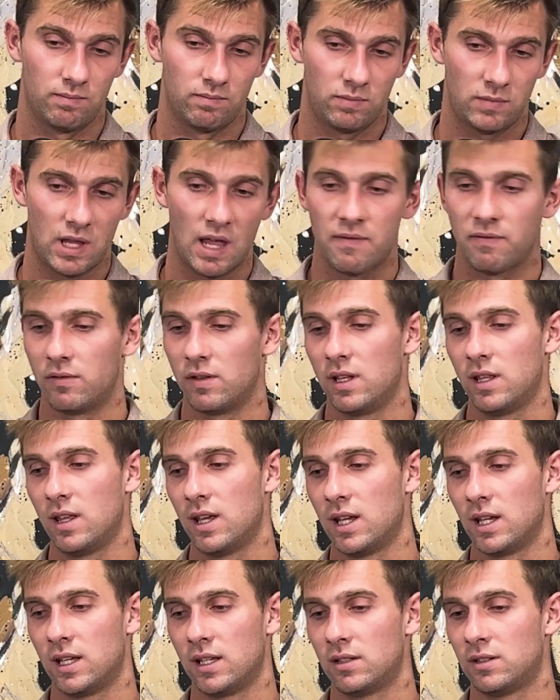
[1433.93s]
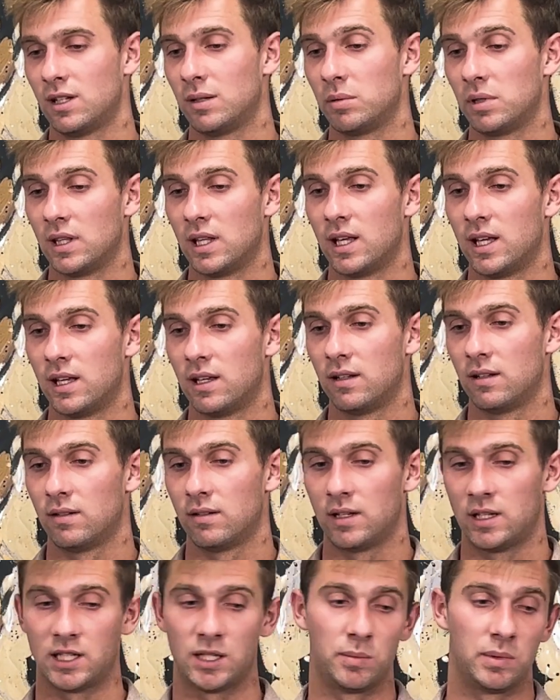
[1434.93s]
Definitely, like it's something that
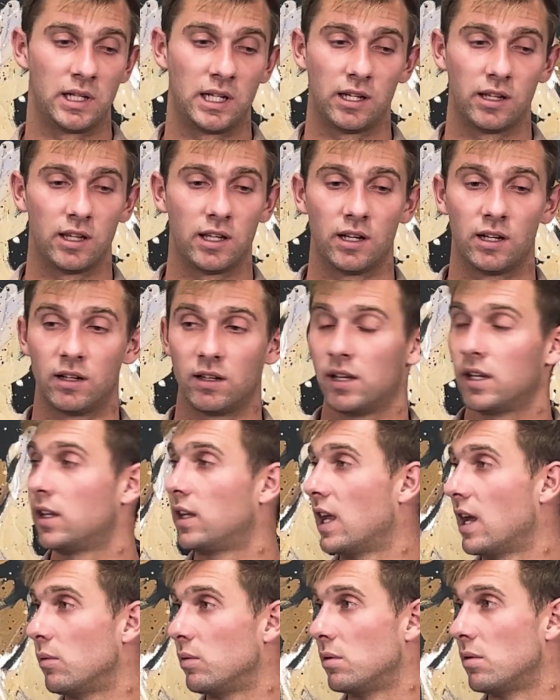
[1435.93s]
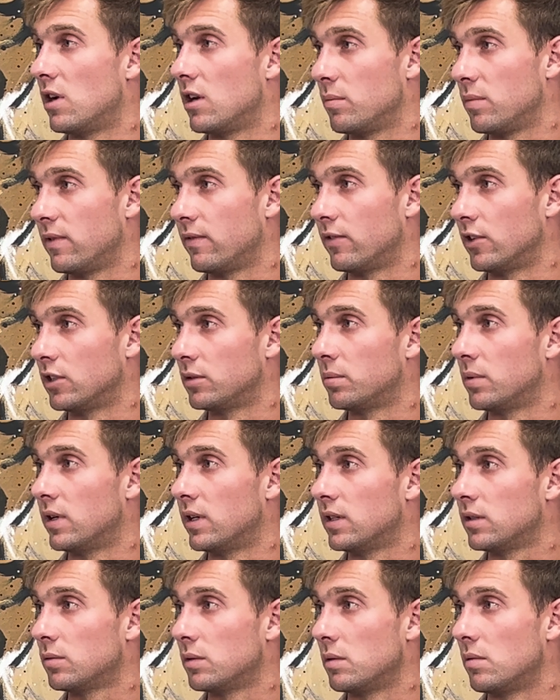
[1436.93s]
at the beginning of the year, like we want to be first
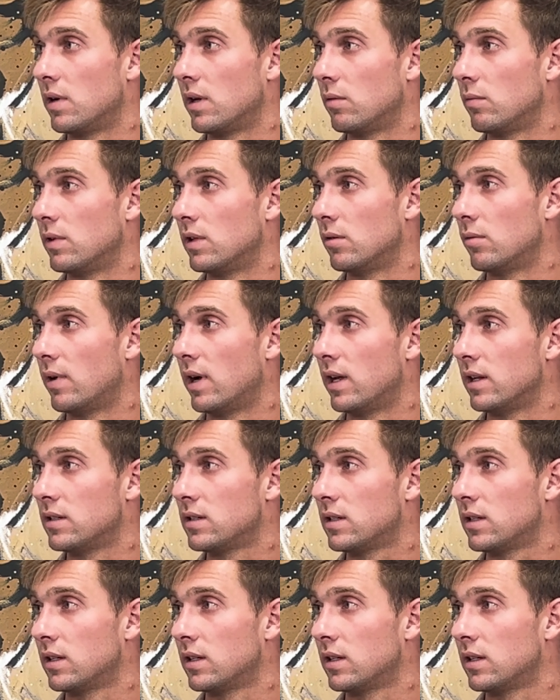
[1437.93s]
place. We want to win the West.